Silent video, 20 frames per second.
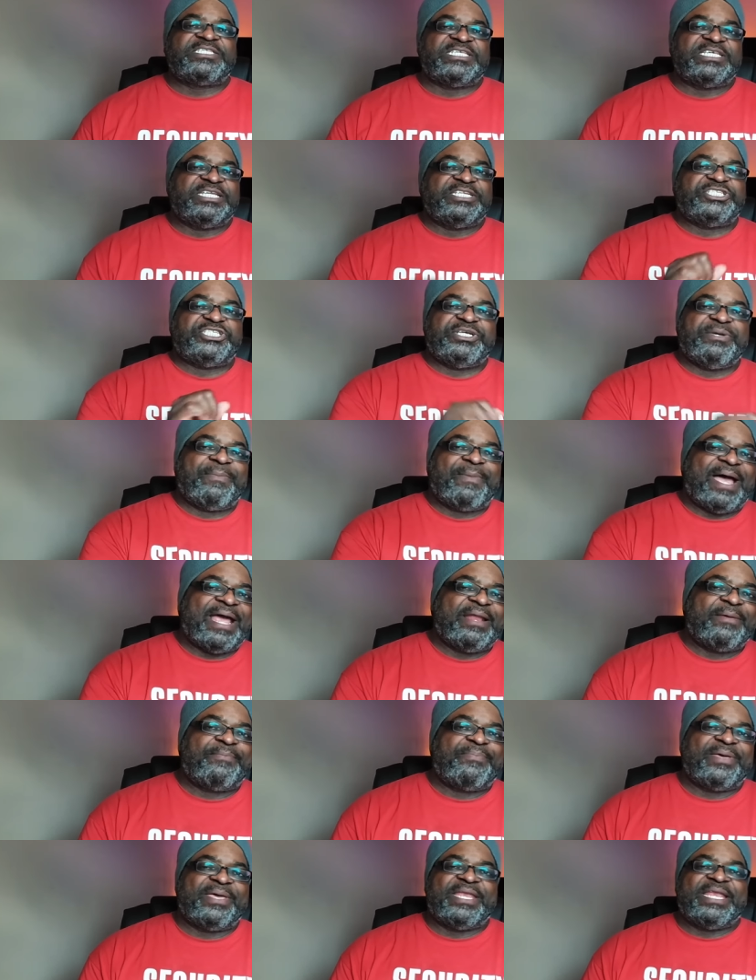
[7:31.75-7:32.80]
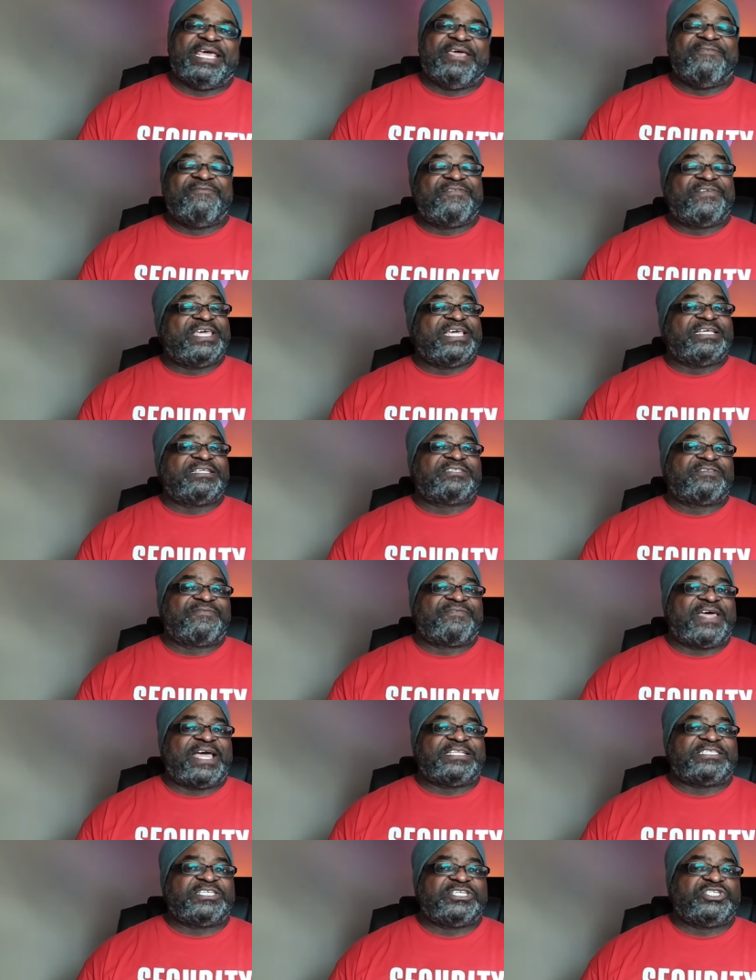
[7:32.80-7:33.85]
and she might have been envious of
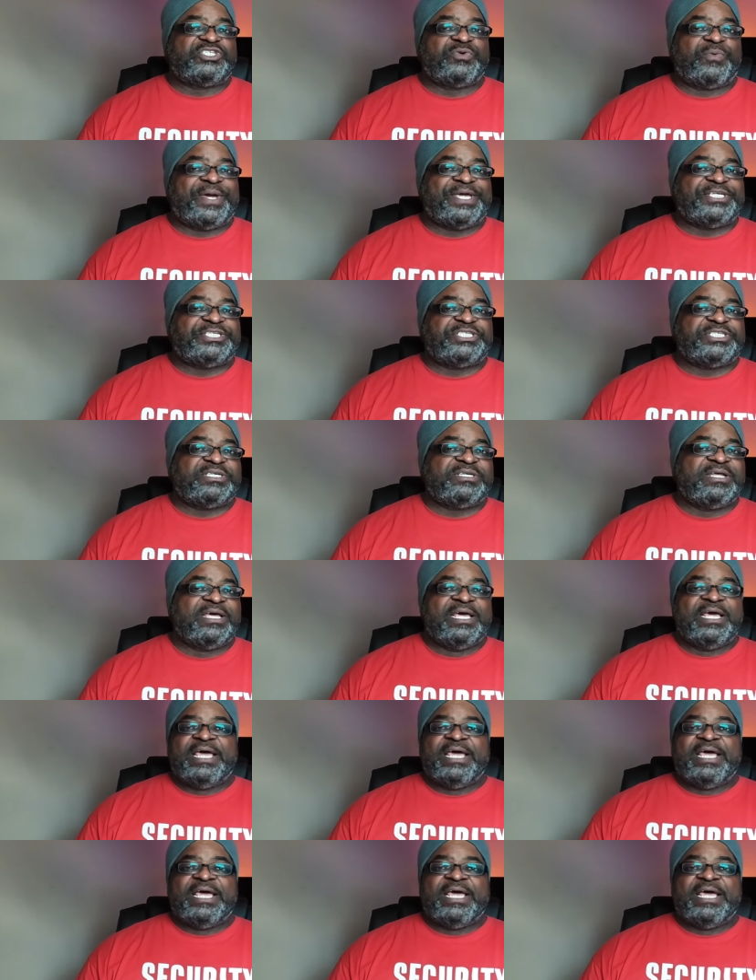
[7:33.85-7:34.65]
that situation